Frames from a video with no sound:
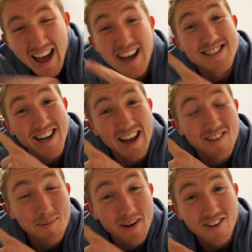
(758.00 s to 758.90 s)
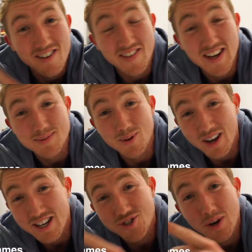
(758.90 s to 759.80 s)
And check out my brother on Facebook.
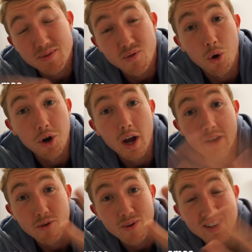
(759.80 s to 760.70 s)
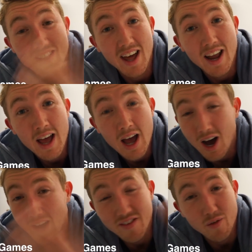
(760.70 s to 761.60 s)
He streams Fortnite. If you're into that,
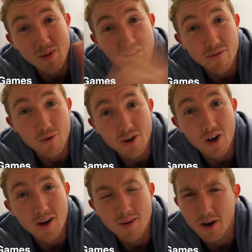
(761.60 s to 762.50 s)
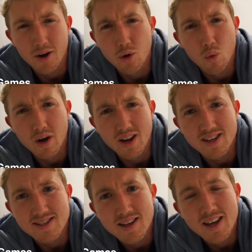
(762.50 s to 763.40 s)
I've never played Fortnite. I don't know what it
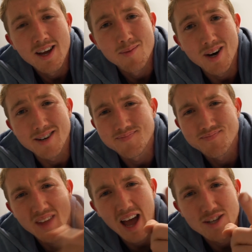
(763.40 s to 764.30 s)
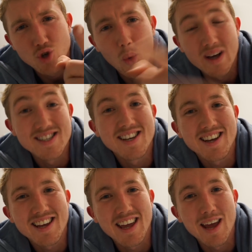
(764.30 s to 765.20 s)
is, but oh as no, always, it
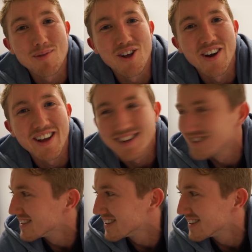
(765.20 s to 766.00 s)
does do keep damage.